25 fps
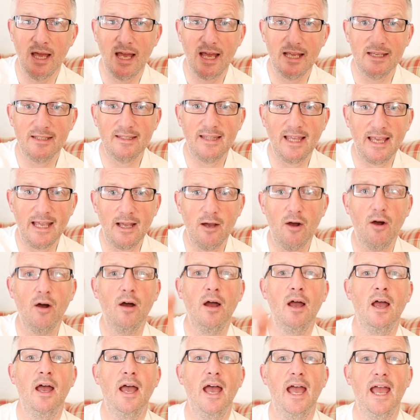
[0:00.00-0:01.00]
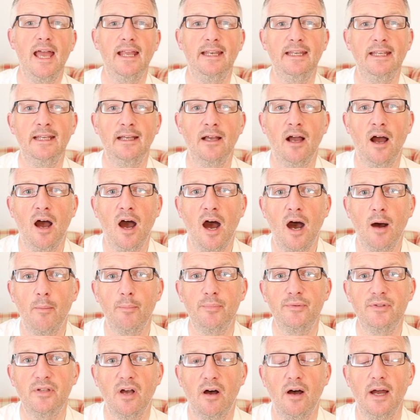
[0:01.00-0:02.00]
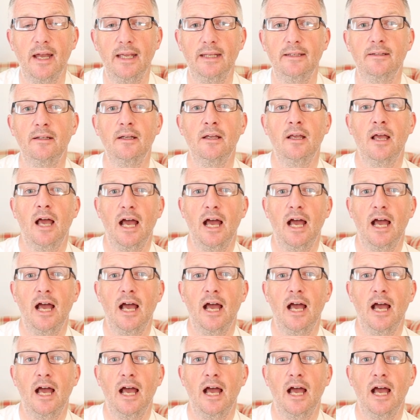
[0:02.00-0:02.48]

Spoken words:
as they are heading up tide